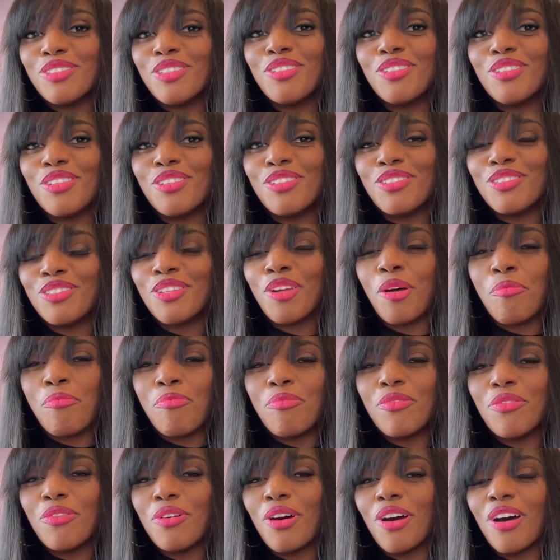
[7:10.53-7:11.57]
the top
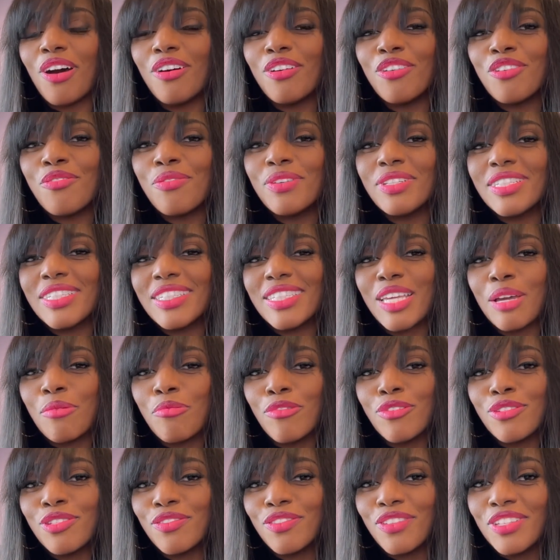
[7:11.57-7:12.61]
100
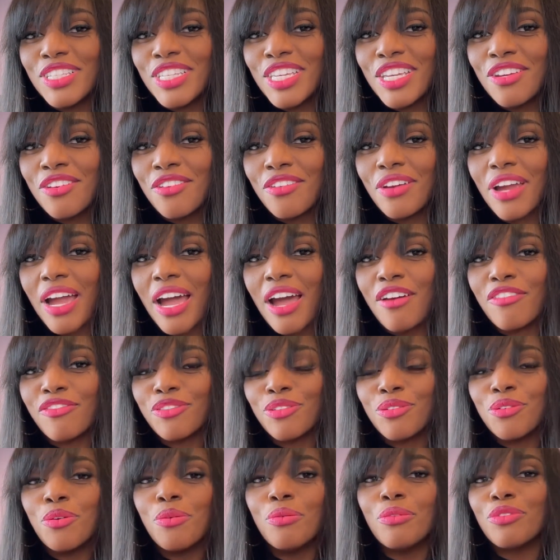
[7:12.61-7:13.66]
CMOs of the year
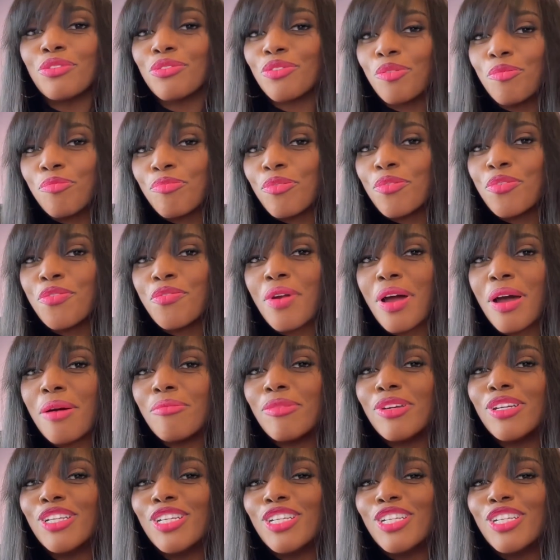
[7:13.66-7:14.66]
after going through a program.